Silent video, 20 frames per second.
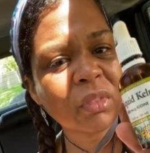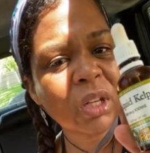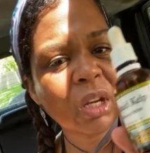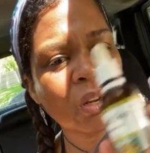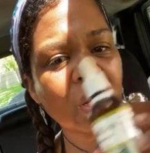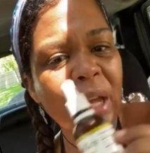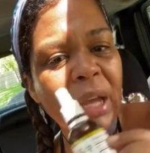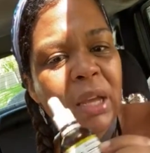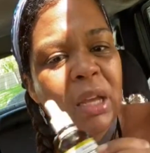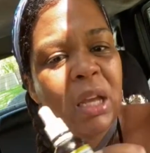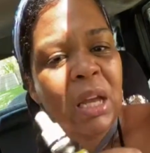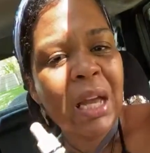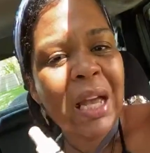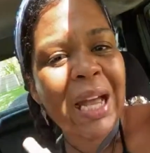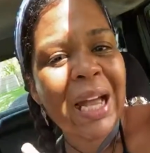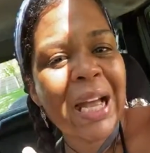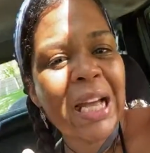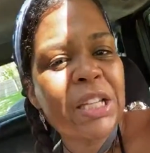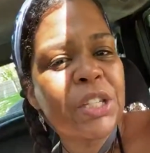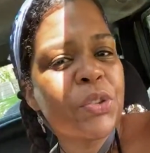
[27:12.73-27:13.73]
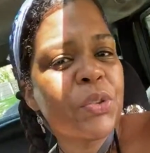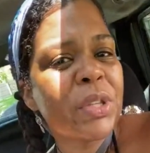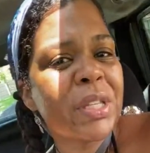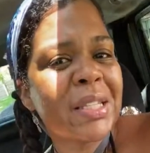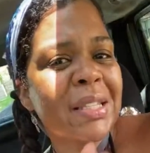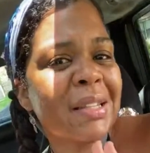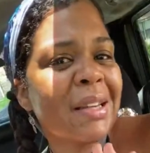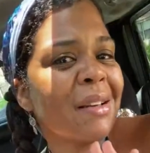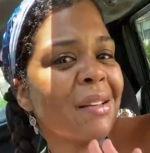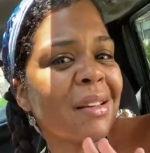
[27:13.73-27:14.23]
Okay, I do
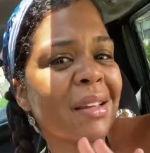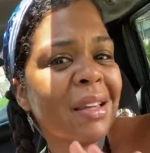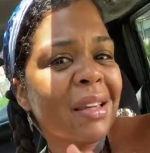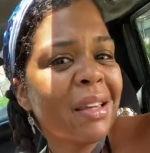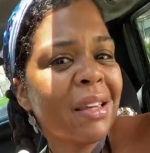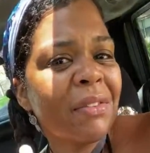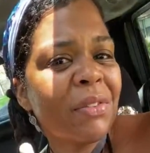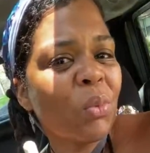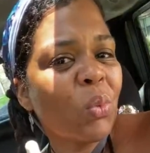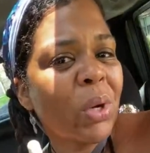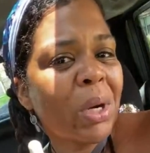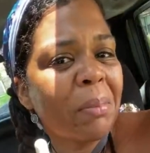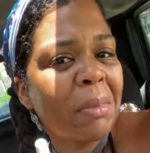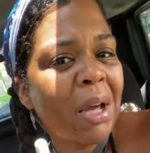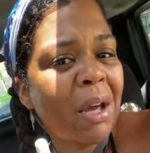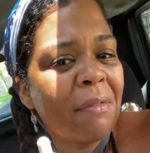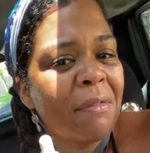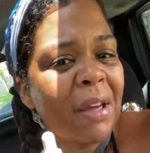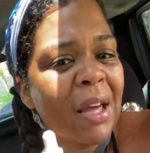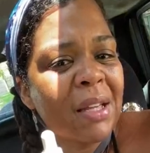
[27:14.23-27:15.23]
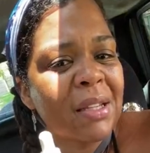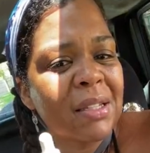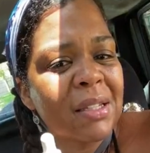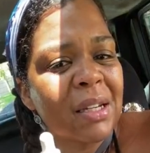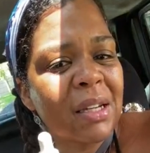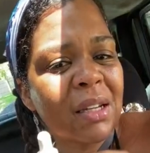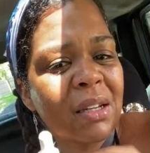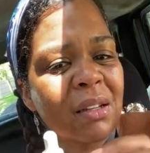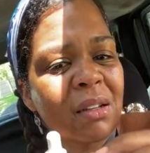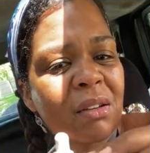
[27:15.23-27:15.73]
this daily even when I'm not
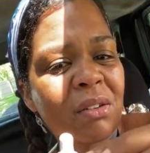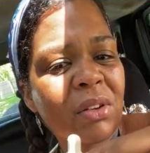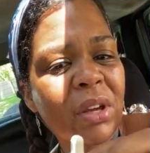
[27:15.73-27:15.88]
fasting.